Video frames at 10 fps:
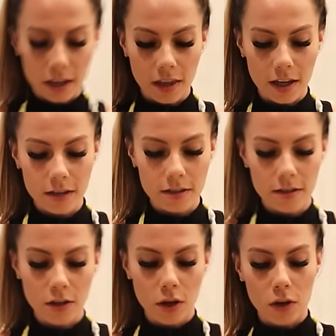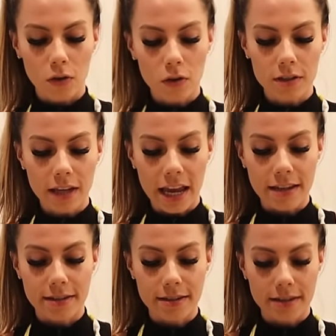This looks
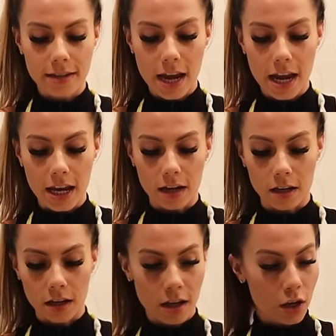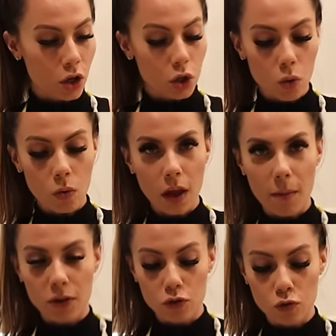insane. You
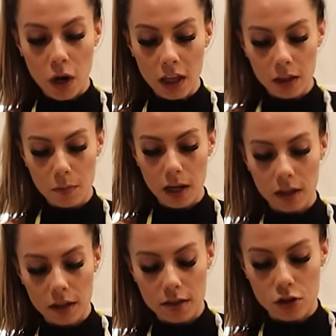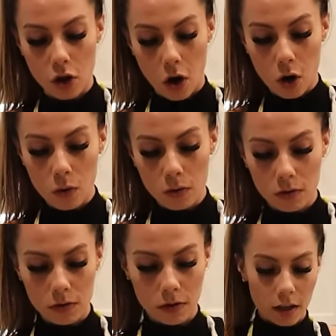llamas really made this dough?
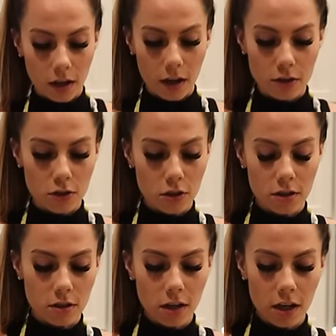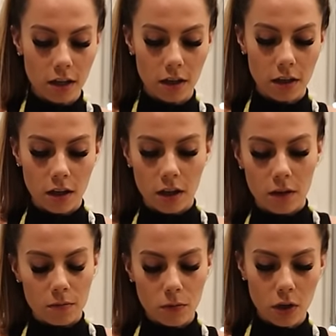Guys, just like,
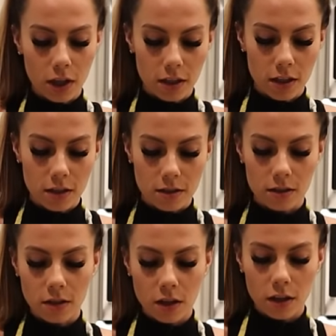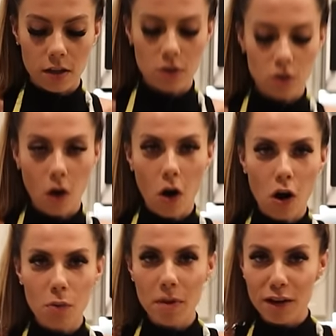look at this. This is
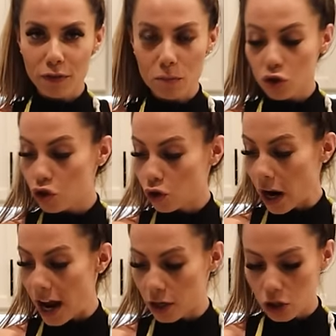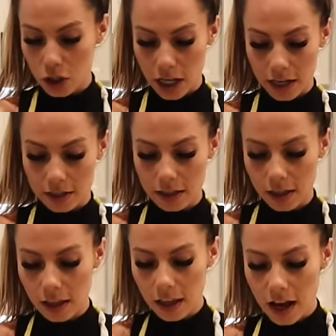all made from scratch, thanks to
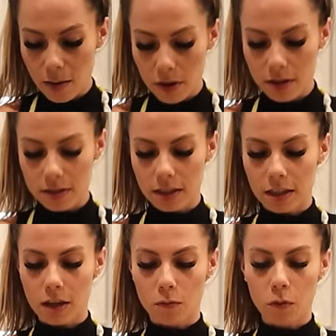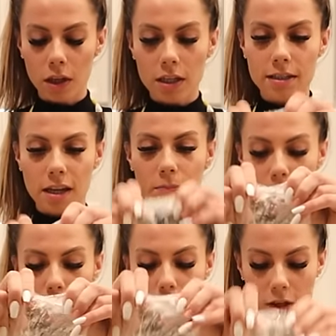the llamas. I think they've really stepped
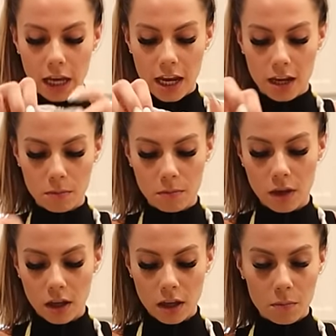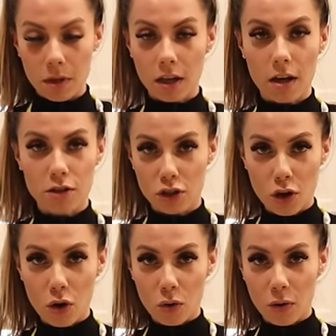up their game because, you
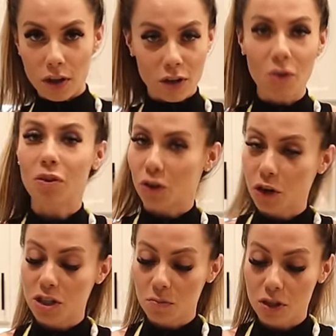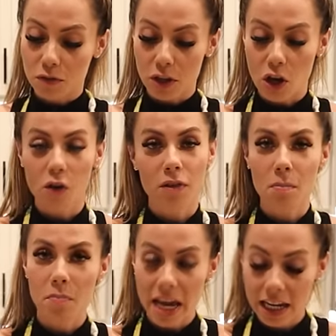know, the Christmas video of
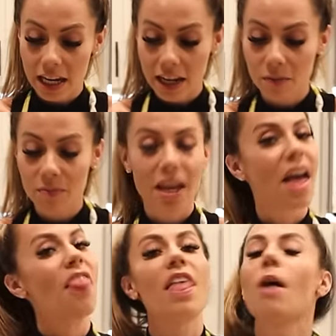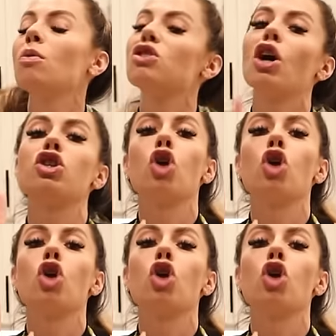them baking, that was a